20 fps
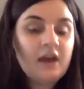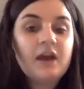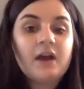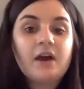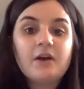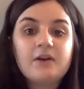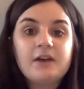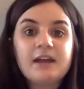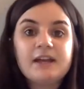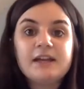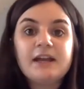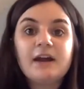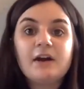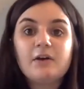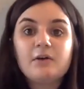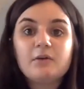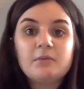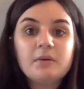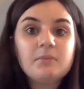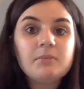Okay, now
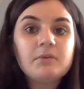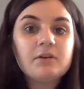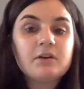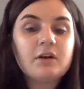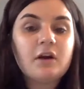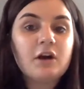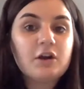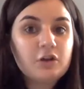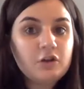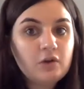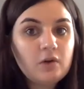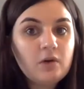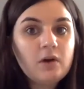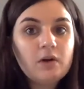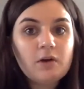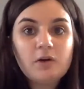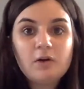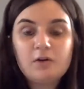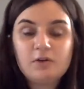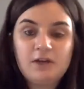remember, on your
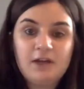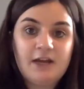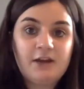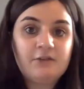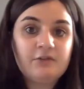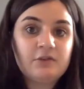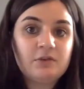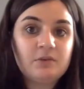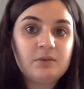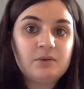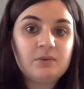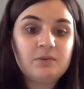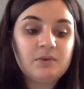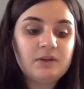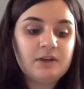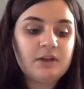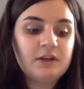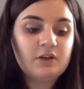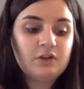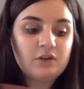own, after we
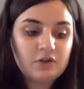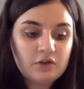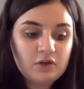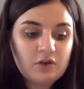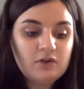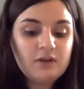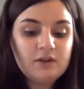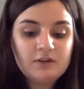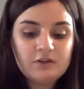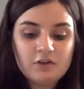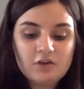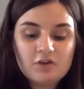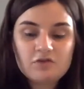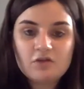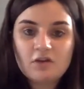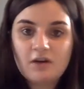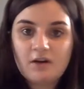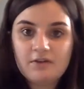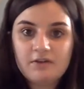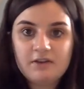read, you need to
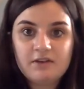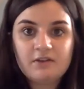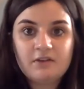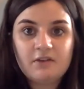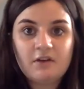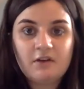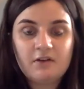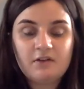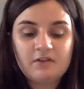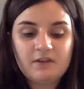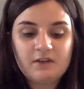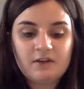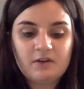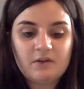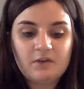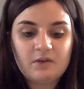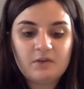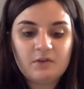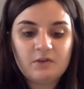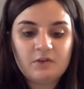draw these life
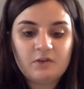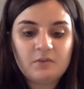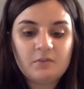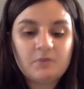cycles.